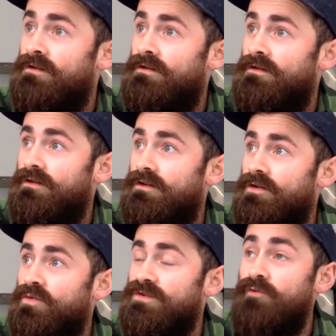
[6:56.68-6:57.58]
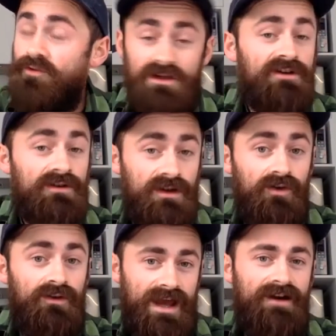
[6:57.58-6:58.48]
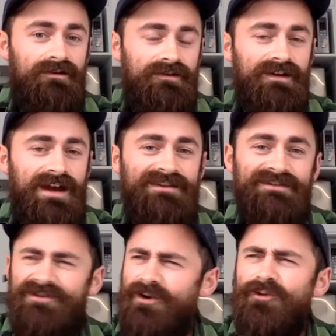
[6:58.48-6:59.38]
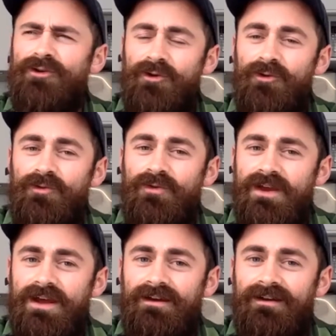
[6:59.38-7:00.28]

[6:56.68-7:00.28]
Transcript: it was over a year ago now. And so cool that